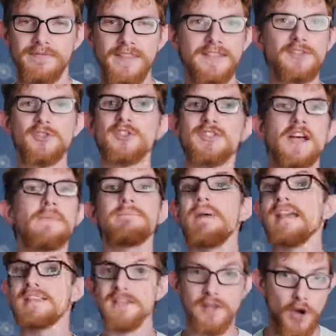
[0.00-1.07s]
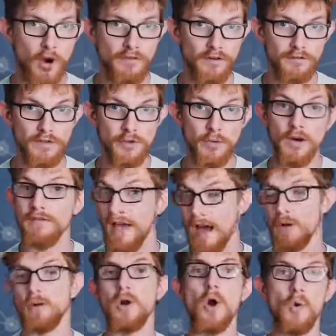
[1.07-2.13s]
That's just a basic overview of
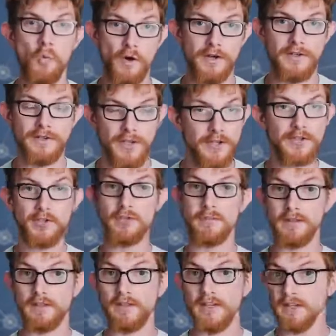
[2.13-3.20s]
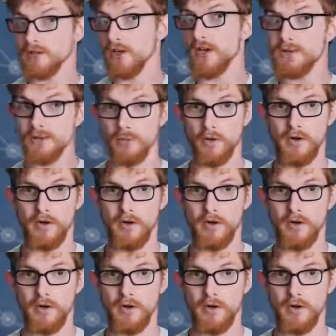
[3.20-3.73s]
how it all works, assuming it does